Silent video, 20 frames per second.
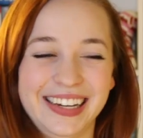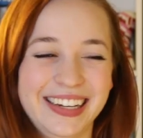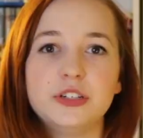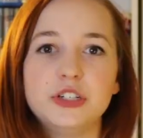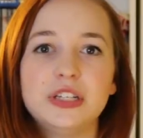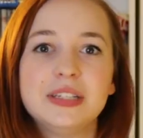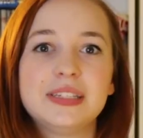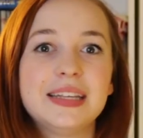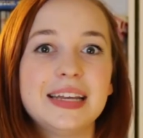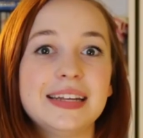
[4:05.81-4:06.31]

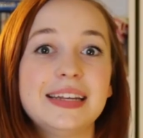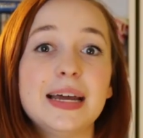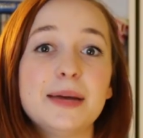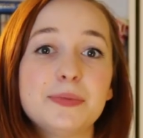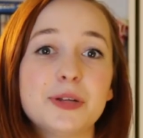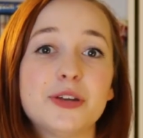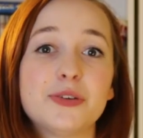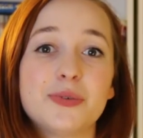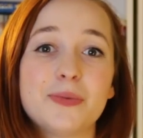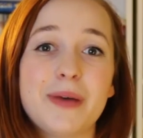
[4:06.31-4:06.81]
She's
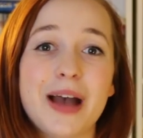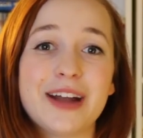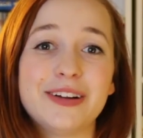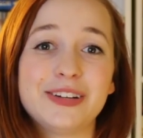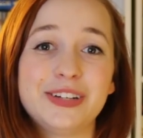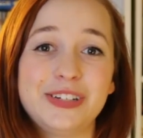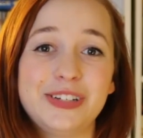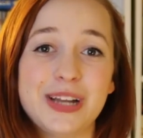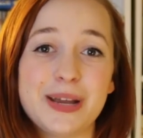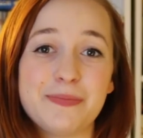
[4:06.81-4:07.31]
kidnapped onto a
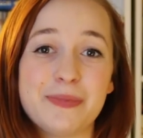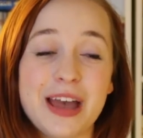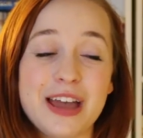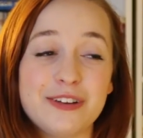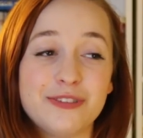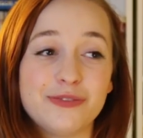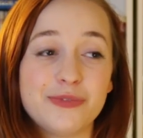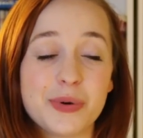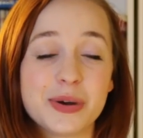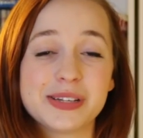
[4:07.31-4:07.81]
pirate ship
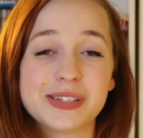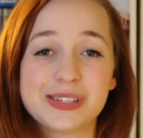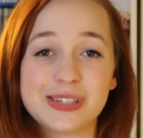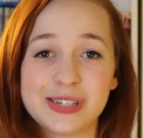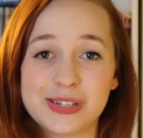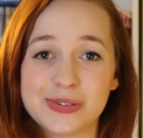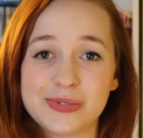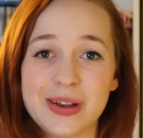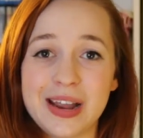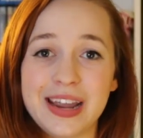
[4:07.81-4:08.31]
and forced
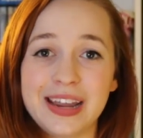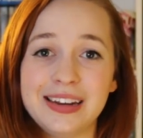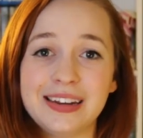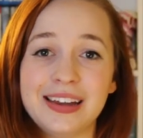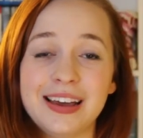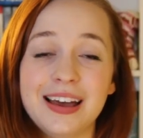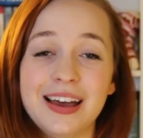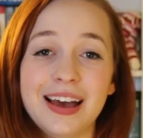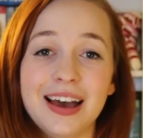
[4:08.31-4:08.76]
to train